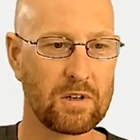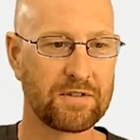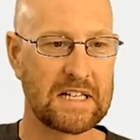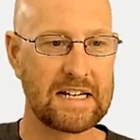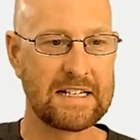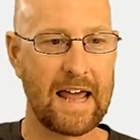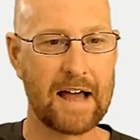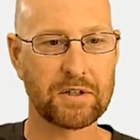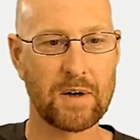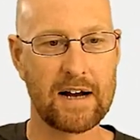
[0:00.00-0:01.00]
of
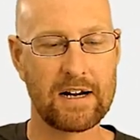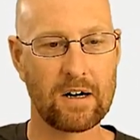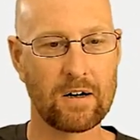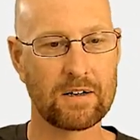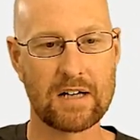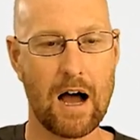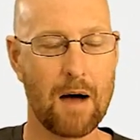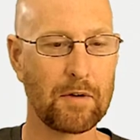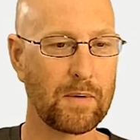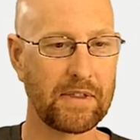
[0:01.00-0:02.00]
syntax right here is
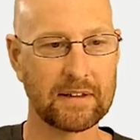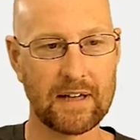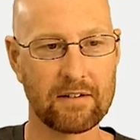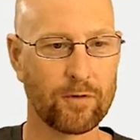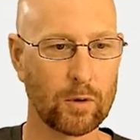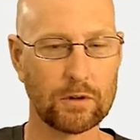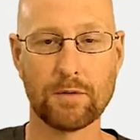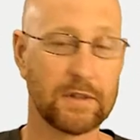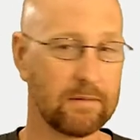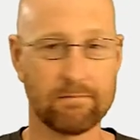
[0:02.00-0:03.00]
common with a lot of for
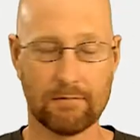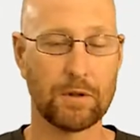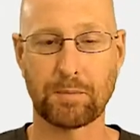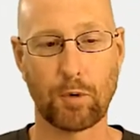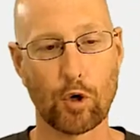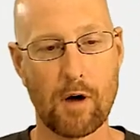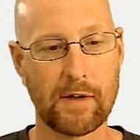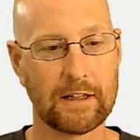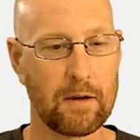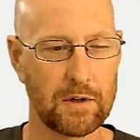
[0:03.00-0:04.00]
loops in most
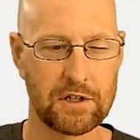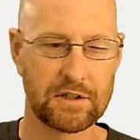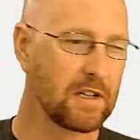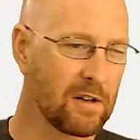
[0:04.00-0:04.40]
programming languages.